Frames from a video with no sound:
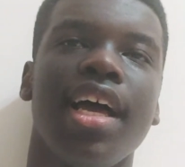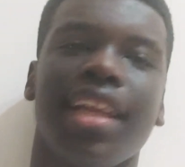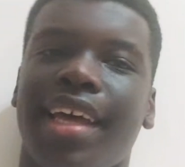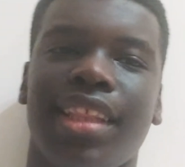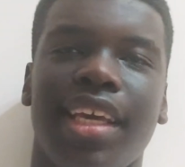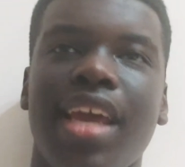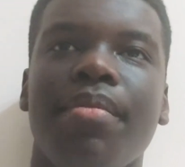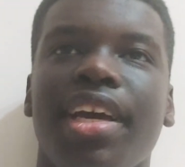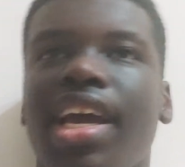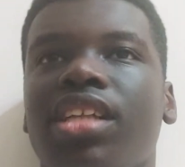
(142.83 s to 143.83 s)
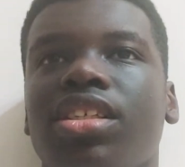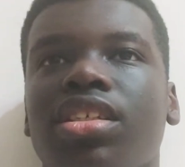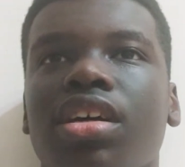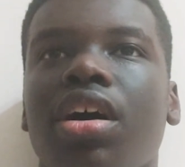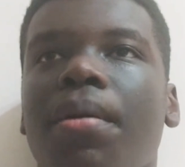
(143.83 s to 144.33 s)
like the game
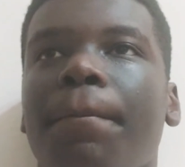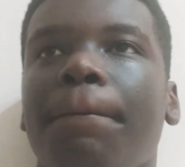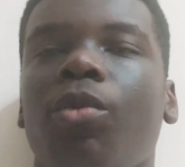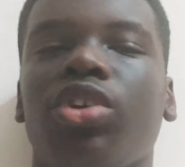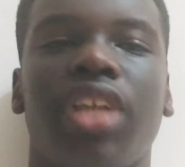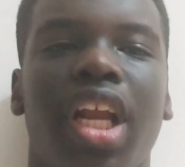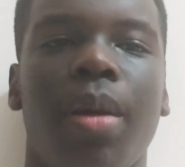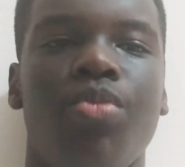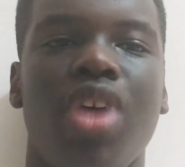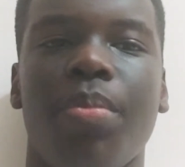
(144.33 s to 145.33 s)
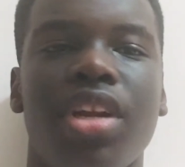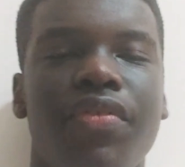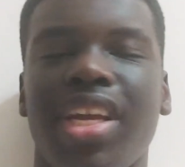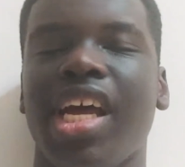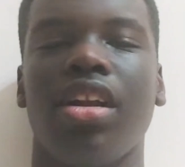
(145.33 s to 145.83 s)
against what's their name, Rapid
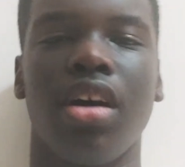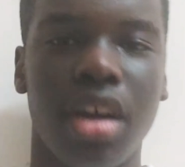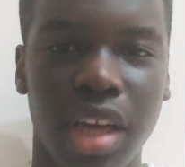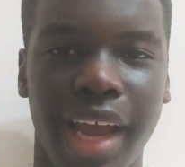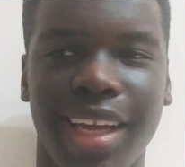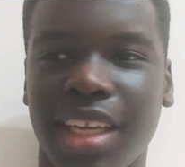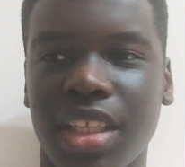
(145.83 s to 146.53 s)
Vienna, like